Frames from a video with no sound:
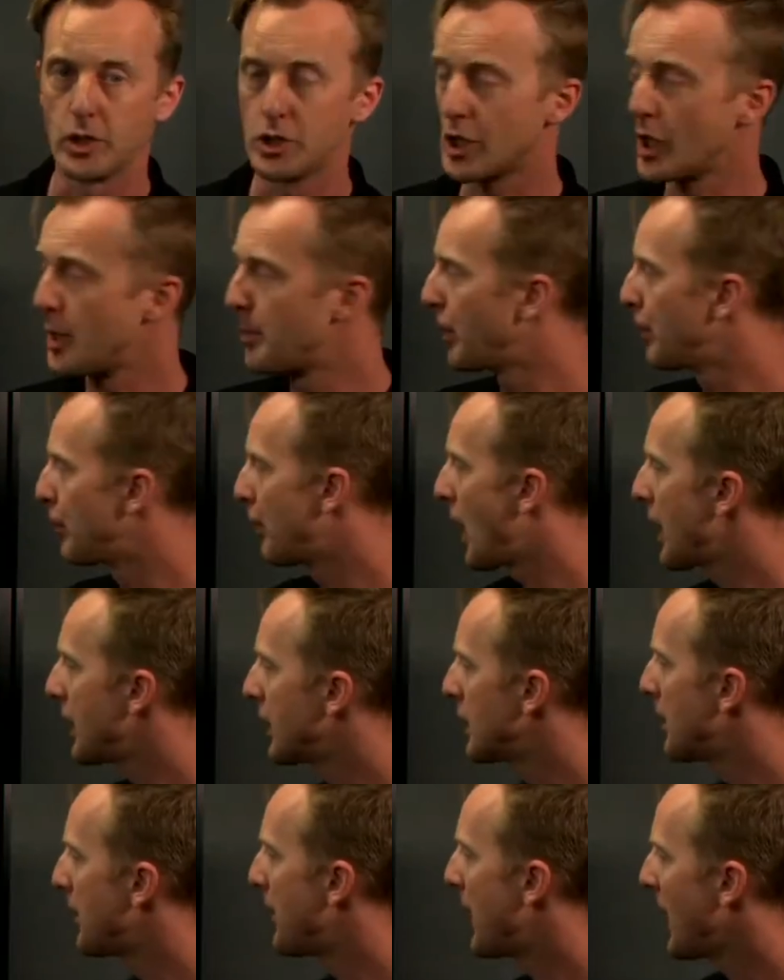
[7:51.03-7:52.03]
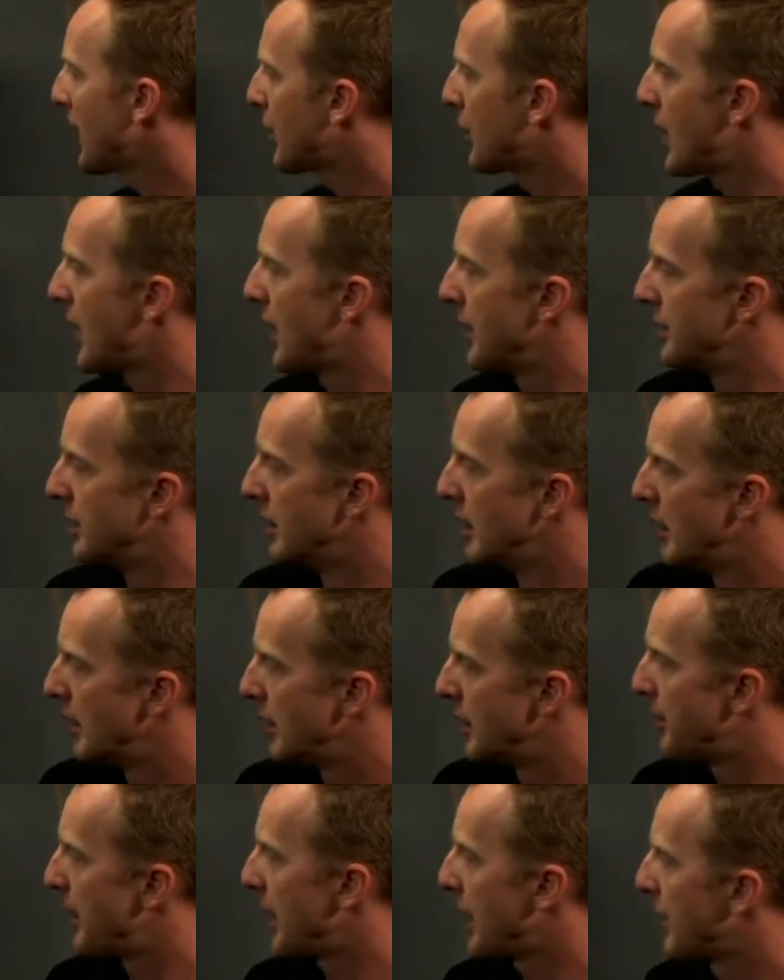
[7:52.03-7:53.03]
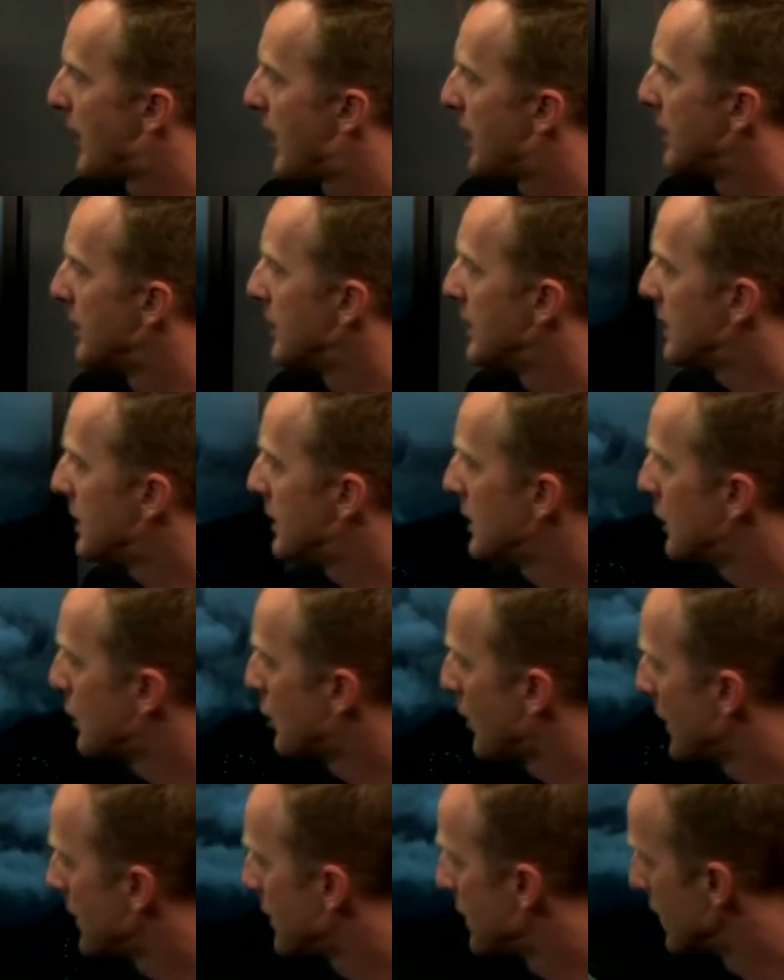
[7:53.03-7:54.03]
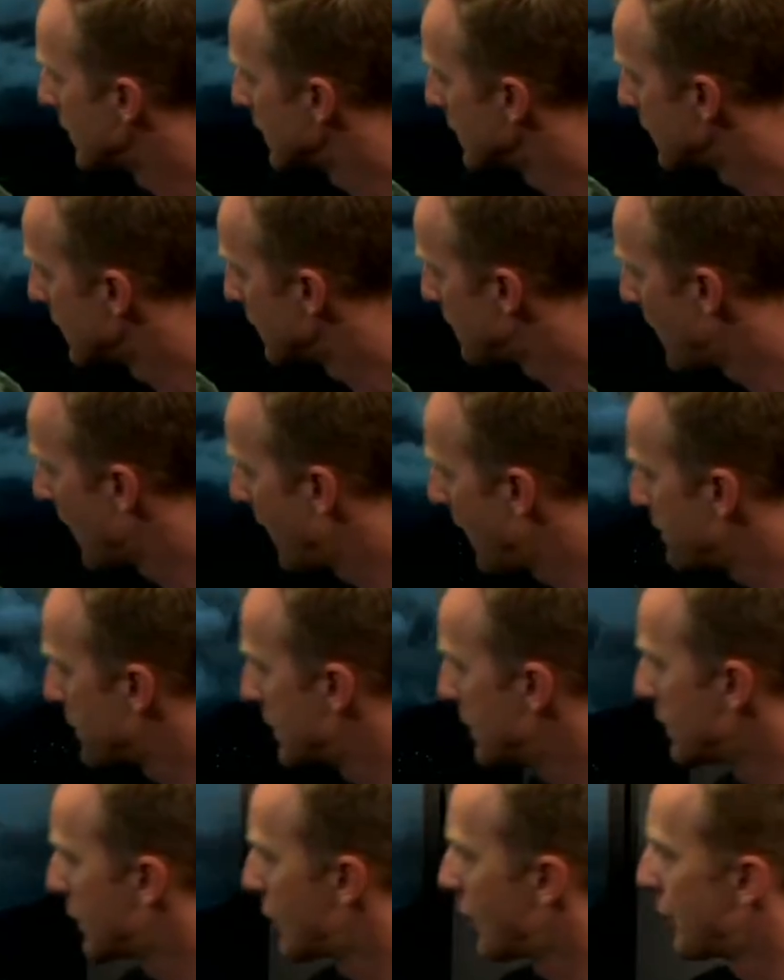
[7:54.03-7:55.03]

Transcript: So you're providing the background. The background in this situation is that perhaps he's